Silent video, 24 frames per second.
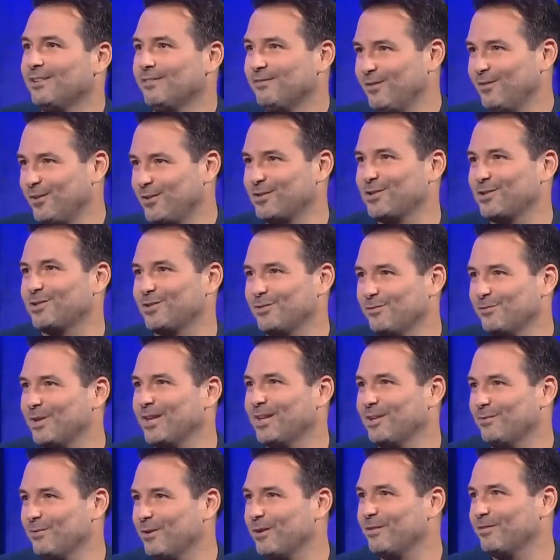versus to where
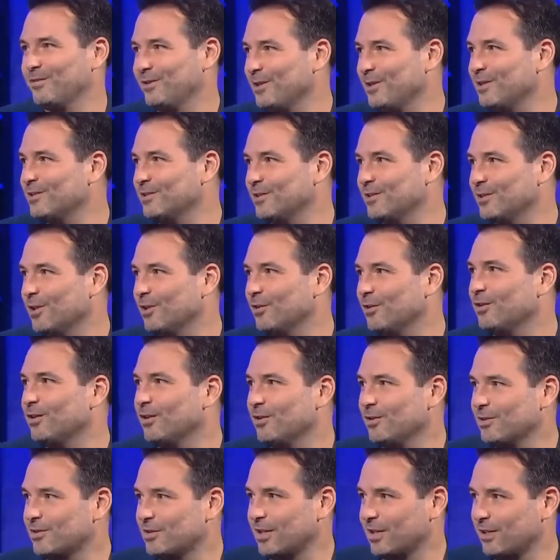they were a few years ago.
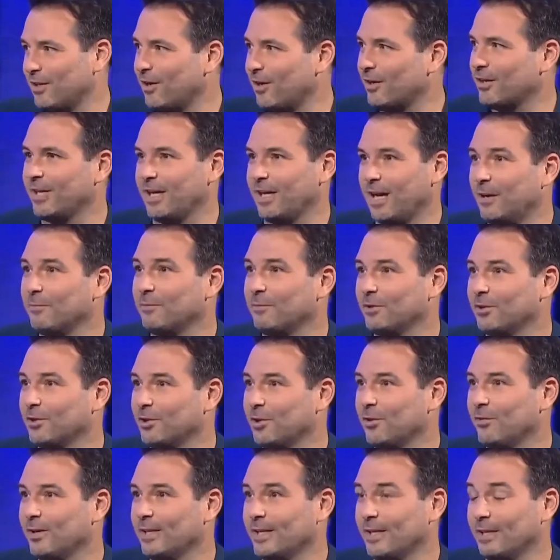He said, okay, I'm going to
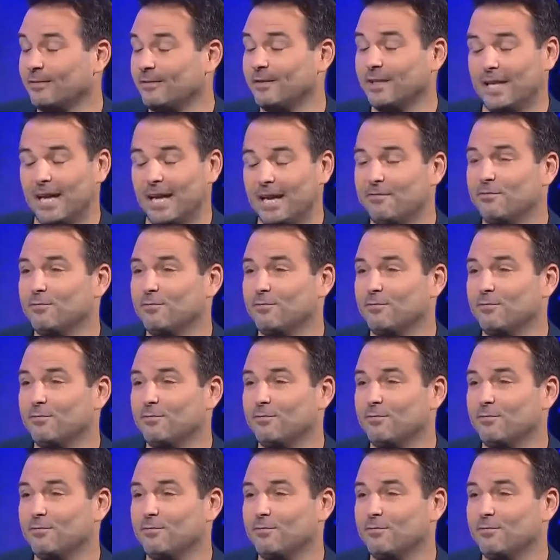go in. I think